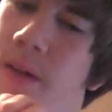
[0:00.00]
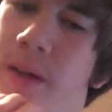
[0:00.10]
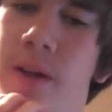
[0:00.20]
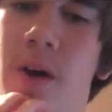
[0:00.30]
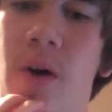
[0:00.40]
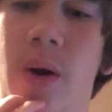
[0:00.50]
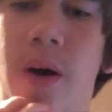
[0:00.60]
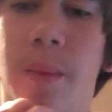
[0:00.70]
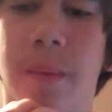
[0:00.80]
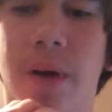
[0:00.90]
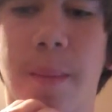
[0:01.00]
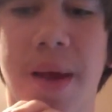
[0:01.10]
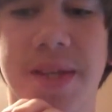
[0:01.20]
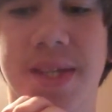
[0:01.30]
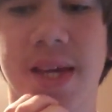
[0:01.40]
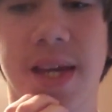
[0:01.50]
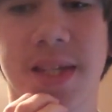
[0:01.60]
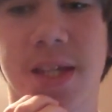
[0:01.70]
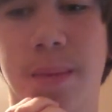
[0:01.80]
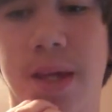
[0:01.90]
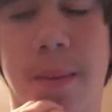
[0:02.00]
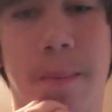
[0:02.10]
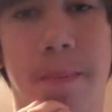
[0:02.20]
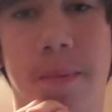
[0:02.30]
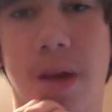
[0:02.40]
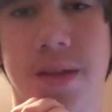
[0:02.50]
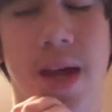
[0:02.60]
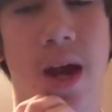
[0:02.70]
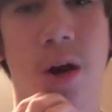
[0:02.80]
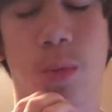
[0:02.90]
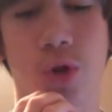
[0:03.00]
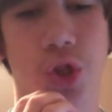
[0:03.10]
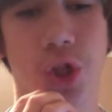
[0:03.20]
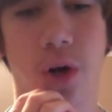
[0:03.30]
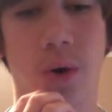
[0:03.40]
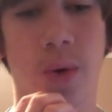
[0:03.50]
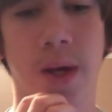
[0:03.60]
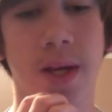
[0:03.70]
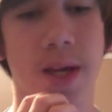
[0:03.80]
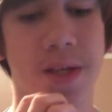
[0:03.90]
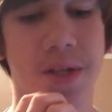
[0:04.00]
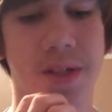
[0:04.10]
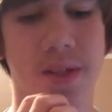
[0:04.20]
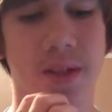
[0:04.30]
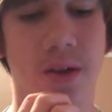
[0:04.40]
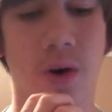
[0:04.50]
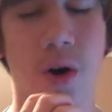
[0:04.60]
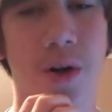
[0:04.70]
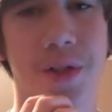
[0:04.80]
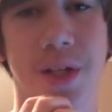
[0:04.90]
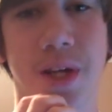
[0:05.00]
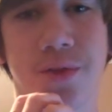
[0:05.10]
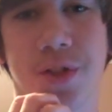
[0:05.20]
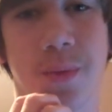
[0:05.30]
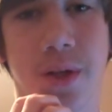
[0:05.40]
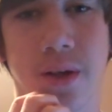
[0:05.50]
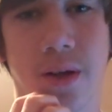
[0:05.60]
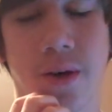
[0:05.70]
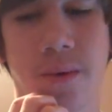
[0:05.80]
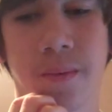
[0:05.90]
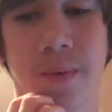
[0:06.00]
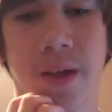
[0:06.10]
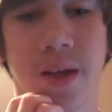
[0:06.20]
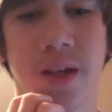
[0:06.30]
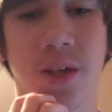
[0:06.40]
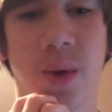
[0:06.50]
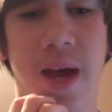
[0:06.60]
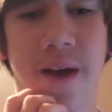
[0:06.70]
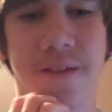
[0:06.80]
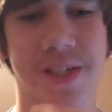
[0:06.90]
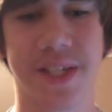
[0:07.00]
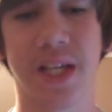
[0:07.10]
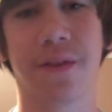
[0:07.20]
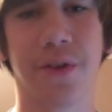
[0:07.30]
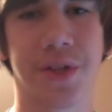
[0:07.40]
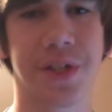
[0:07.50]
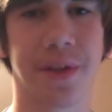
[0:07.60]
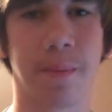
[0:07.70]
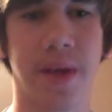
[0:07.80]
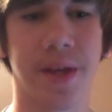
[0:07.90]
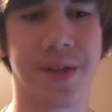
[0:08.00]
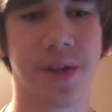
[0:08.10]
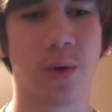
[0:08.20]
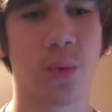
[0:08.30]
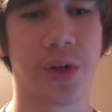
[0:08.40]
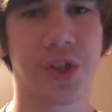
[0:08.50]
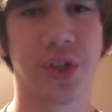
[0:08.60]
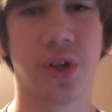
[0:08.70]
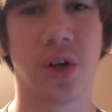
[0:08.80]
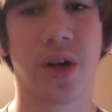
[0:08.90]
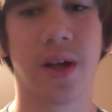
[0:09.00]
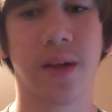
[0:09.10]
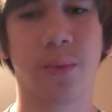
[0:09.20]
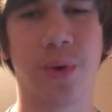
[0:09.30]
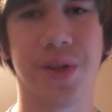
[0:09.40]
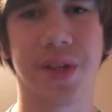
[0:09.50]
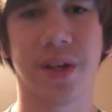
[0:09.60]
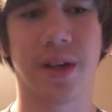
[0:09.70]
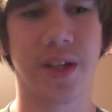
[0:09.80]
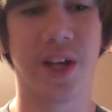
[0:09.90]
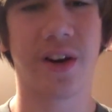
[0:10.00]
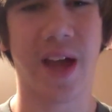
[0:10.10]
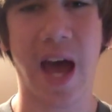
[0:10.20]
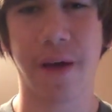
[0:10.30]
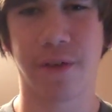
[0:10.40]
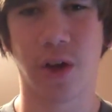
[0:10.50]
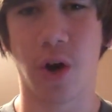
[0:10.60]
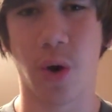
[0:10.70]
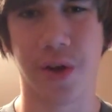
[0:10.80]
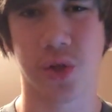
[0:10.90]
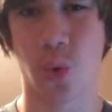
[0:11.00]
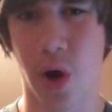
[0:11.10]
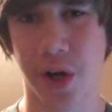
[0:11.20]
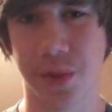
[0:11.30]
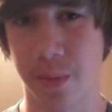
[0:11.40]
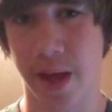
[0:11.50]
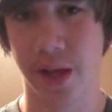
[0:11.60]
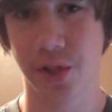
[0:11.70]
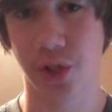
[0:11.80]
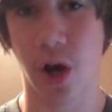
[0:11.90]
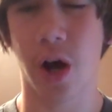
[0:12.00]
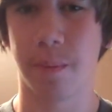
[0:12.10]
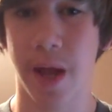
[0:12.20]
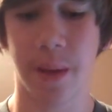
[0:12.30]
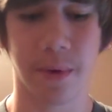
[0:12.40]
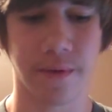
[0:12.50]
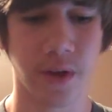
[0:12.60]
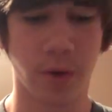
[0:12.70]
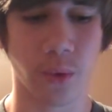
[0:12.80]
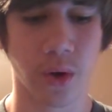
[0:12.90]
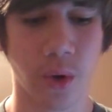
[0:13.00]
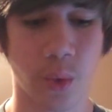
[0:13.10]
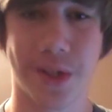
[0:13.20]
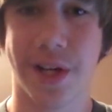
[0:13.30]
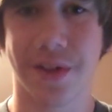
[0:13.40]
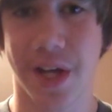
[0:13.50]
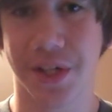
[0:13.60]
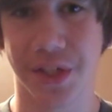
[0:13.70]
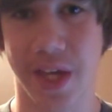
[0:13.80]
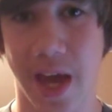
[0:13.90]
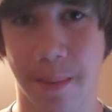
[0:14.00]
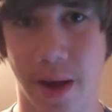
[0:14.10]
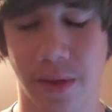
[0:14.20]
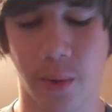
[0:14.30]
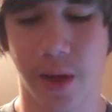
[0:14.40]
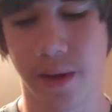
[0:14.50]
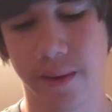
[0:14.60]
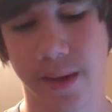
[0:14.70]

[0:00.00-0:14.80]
You know, I'm not saying it's going to be a terrible show. It's just, the card doesn't interest me, you know? You have Cena versus The Miz, which was a year and a half ago, a squash match on pay-per-view, which I was actually at, by the way.